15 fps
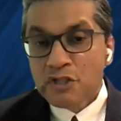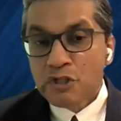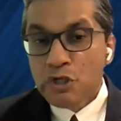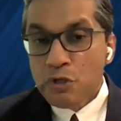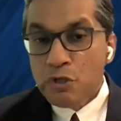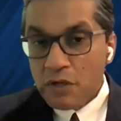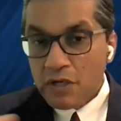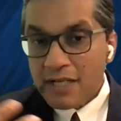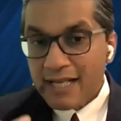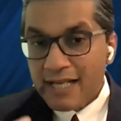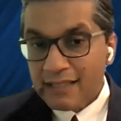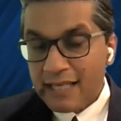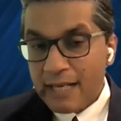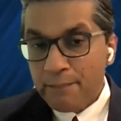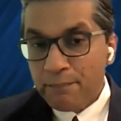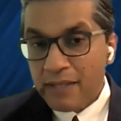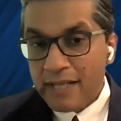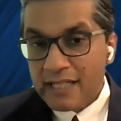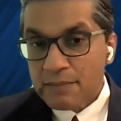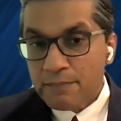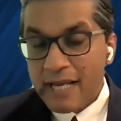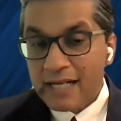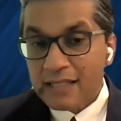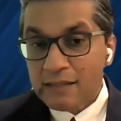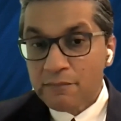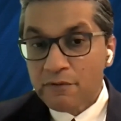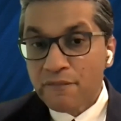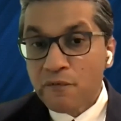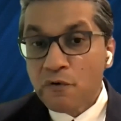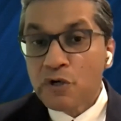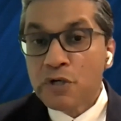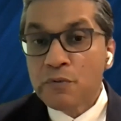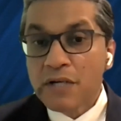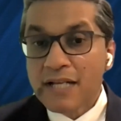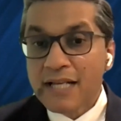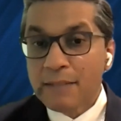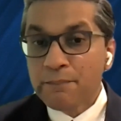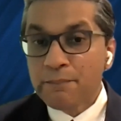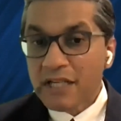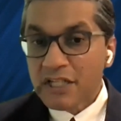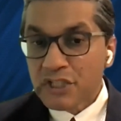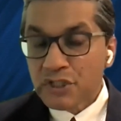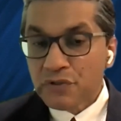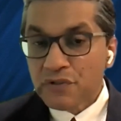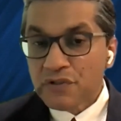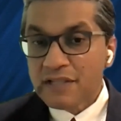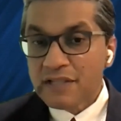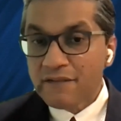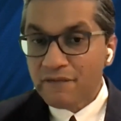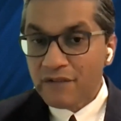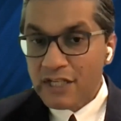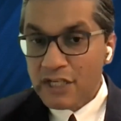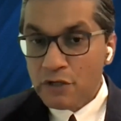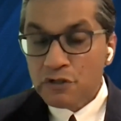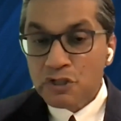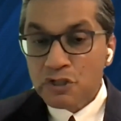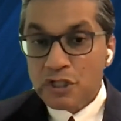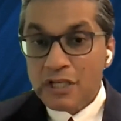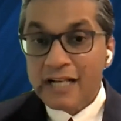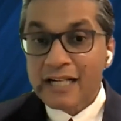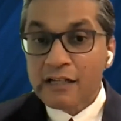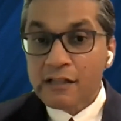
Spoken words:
So you want to get the implants back. Number 4, you want to get pictures and videos